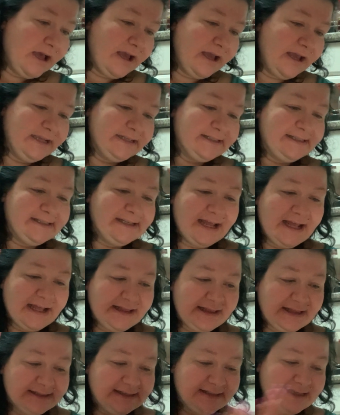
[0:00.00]
It's
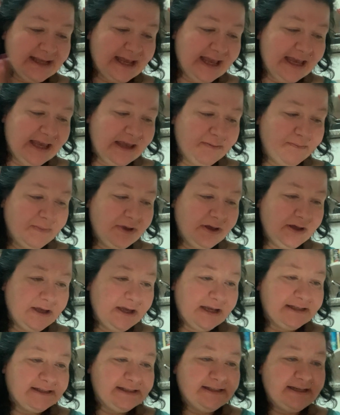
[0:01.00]
not the same.
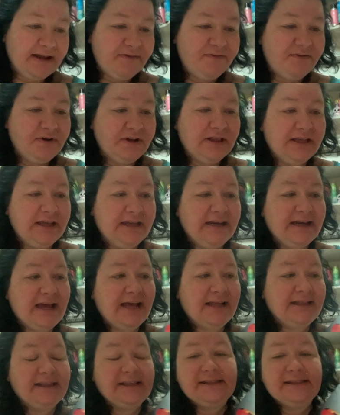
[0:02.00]
It's definitely not